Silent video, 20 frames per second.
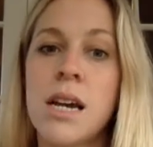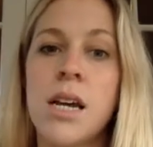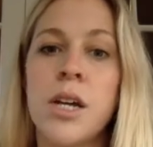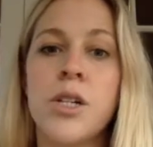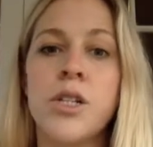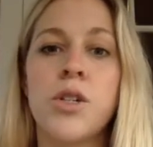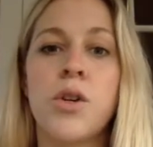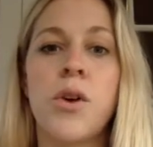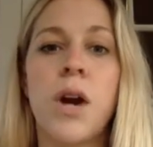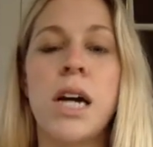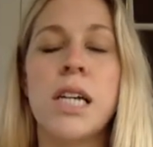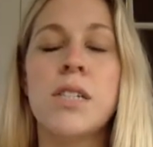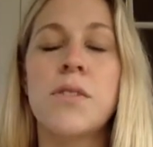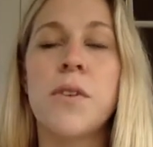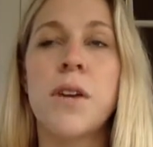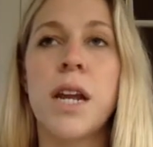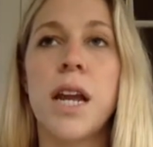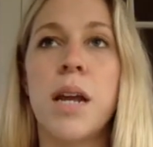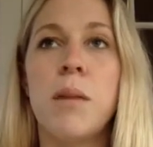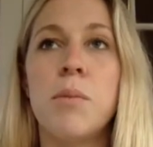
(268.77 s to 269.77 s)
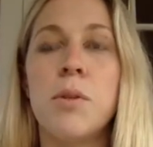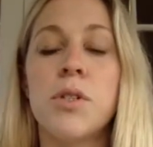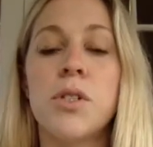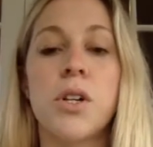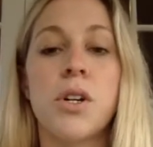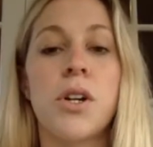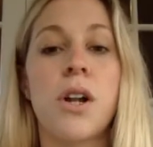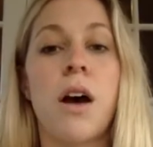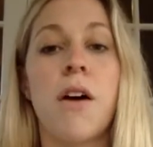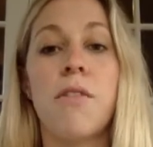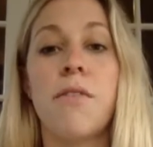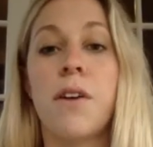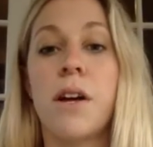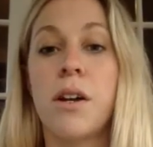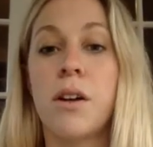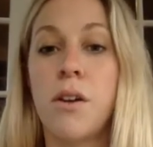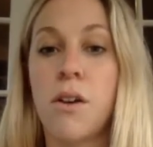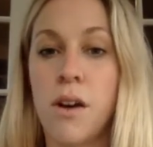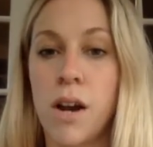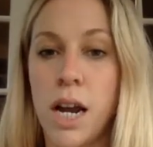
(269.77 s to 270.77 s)
So grass-fed animals are not
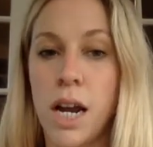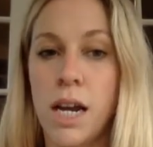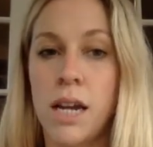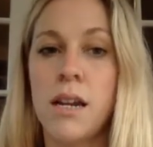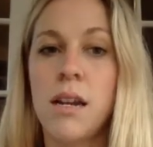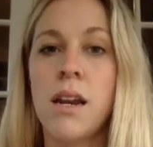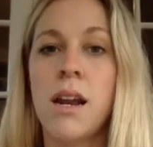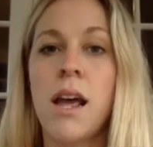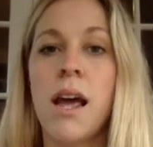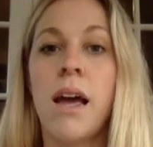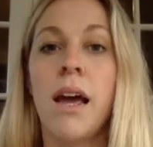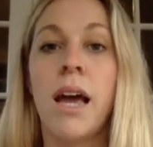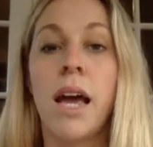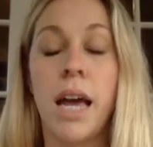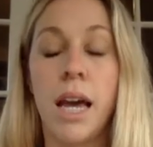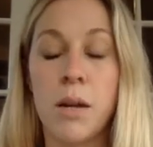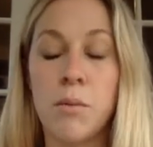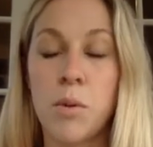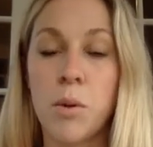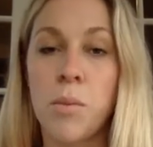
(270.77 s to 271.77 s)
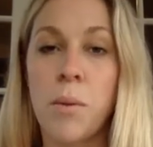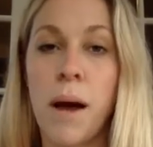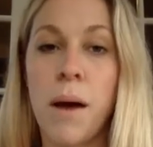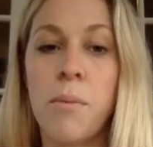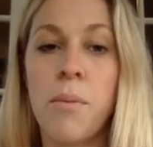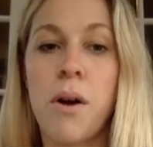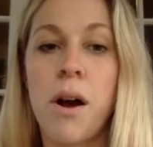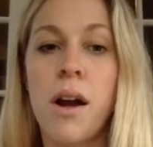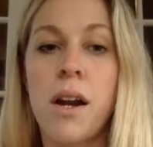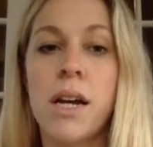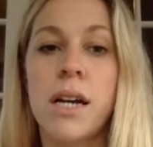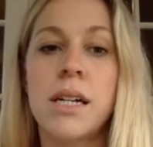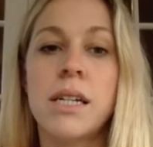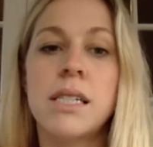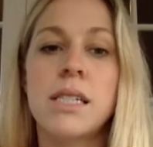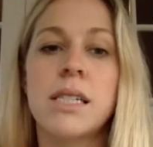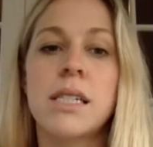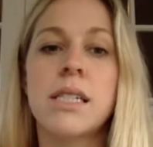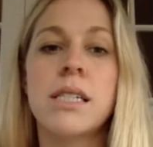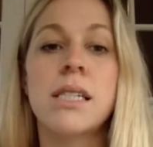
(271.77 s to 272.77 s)
fed grain, animal
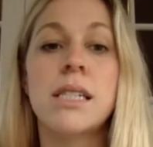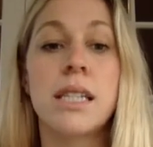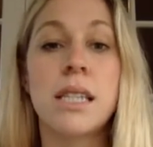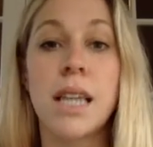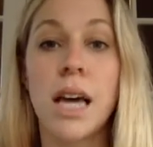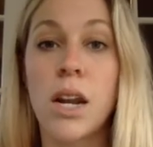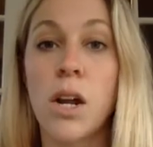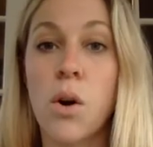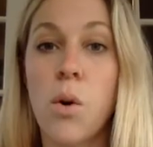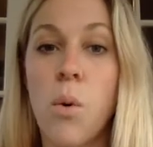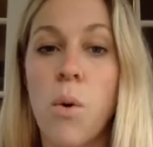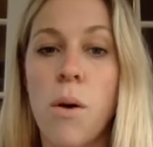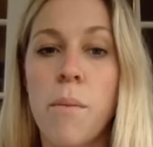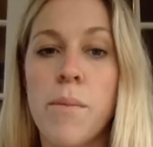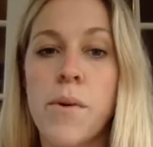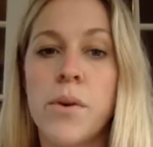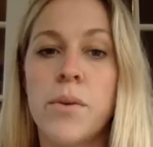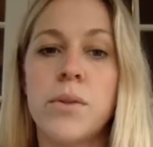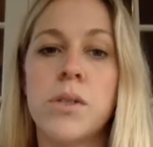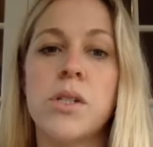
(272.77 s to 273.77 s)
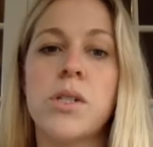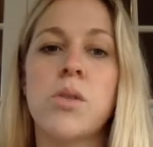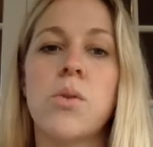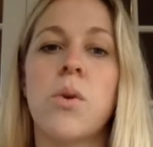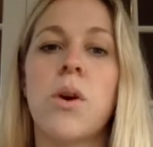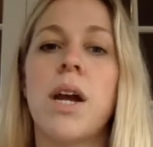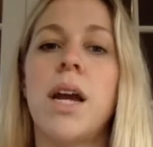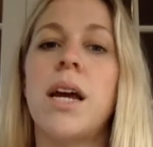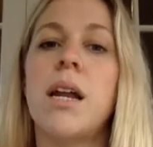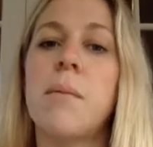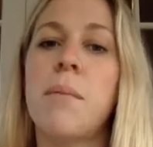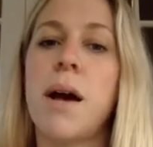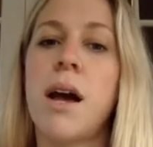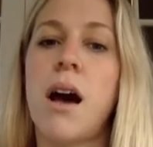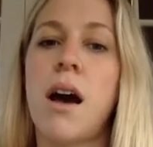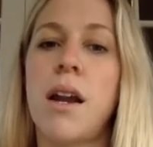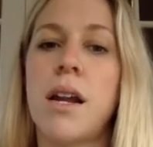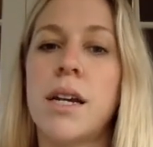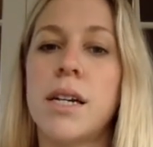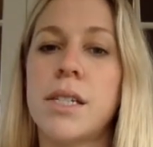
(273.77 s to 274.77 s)
byproducts, synthetic hormones, or
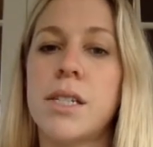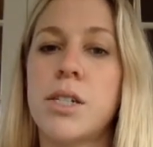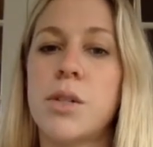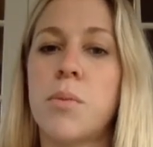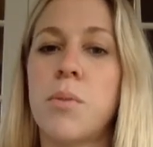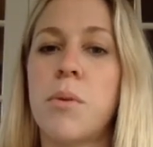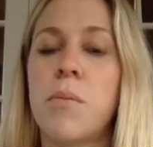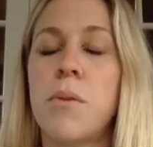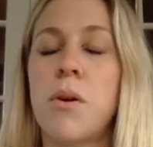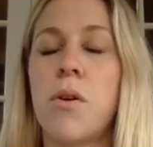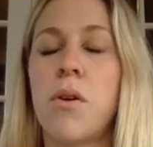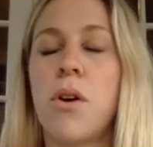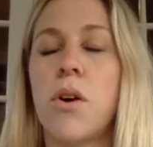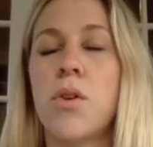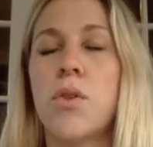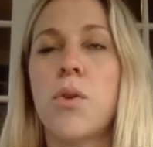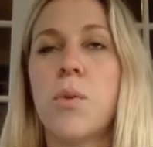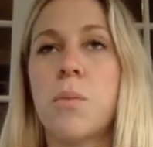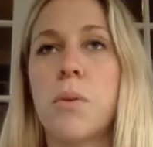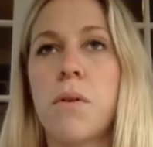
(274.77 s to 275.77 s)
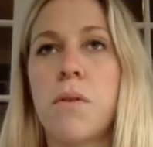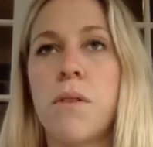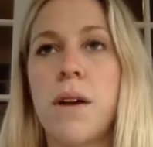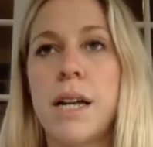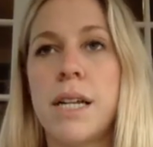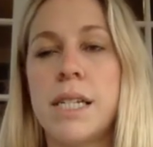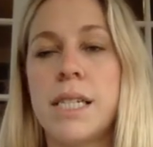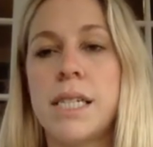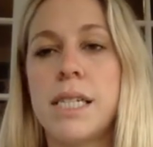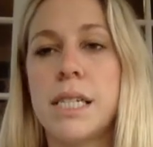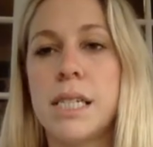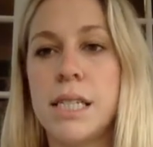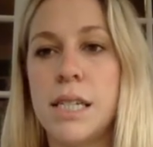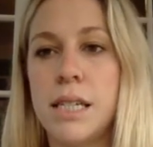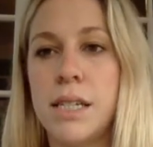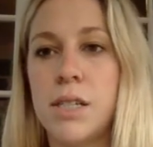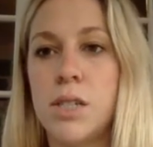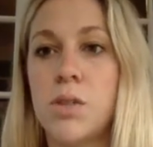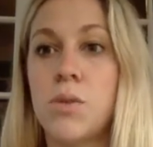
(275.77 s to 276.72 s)
antibiotics to promote growth or prevent disease.